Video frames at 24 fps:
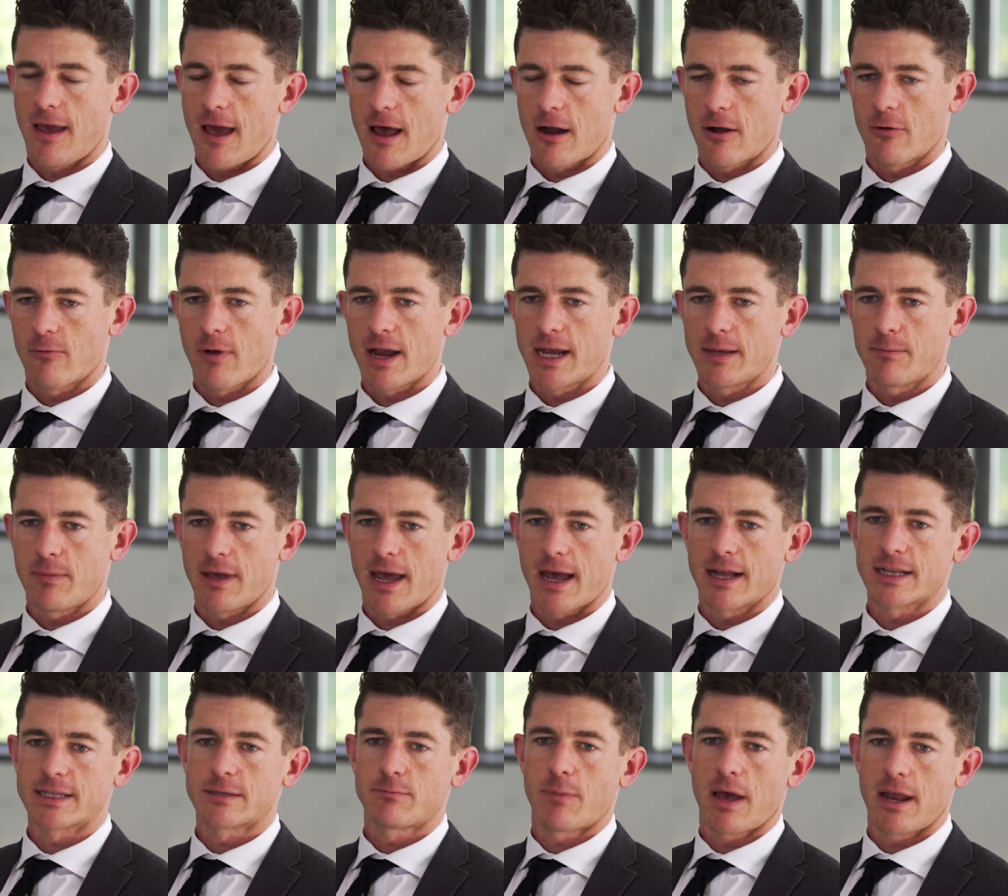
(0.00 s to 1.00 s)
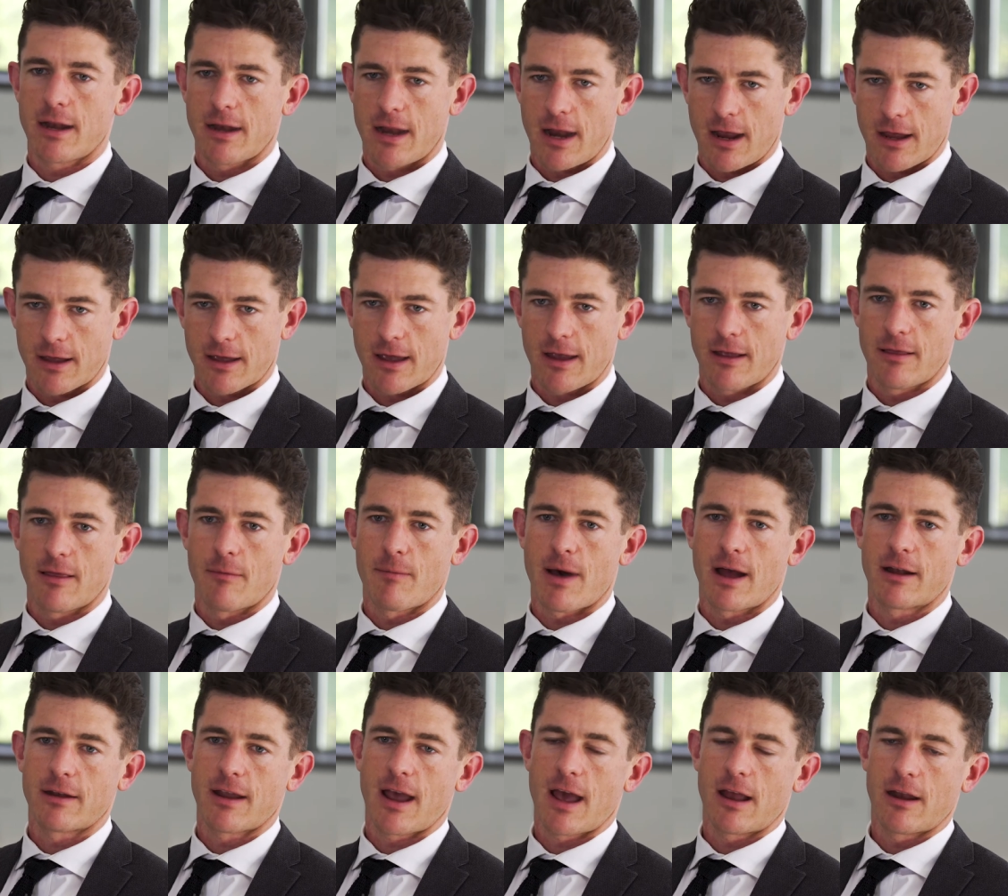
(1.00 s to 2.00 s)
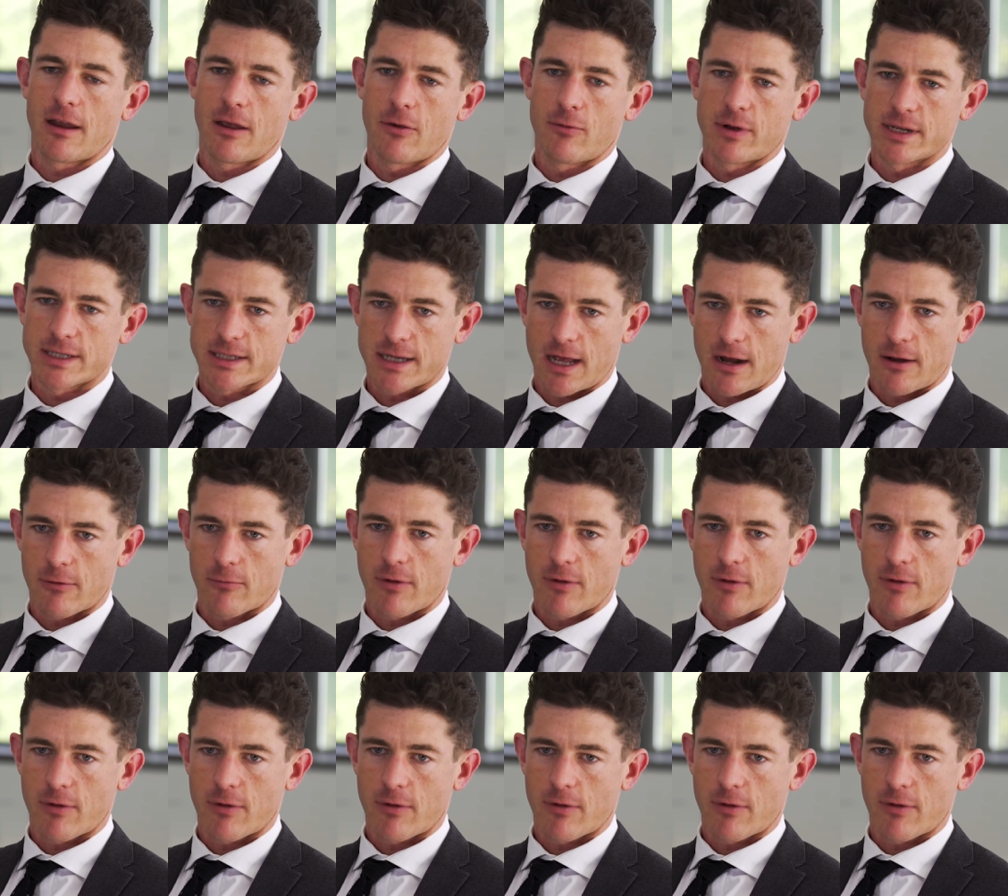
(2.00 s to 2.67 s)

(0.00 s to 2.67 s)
the NRA began spending in the Montana U.S. Senate